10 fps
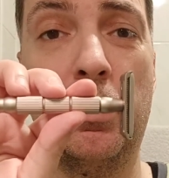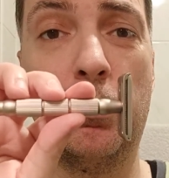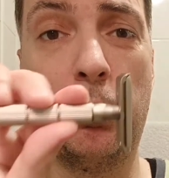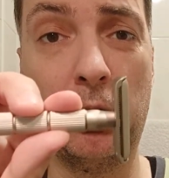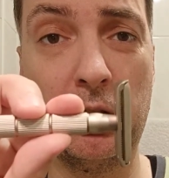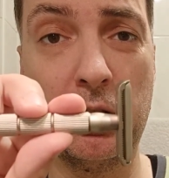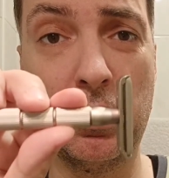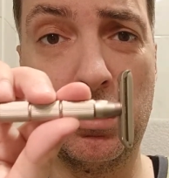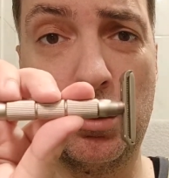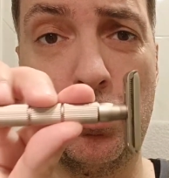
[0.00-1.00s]

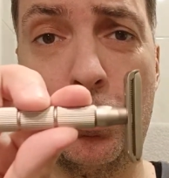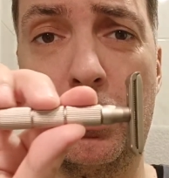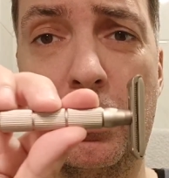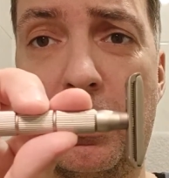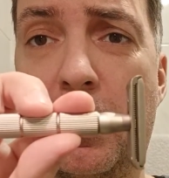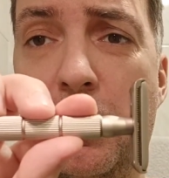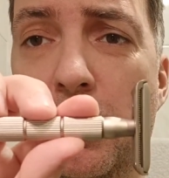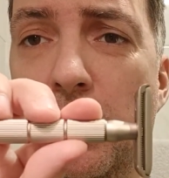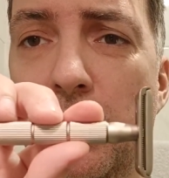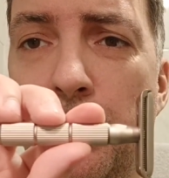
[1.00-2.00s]
Wilkinson Sword Classic.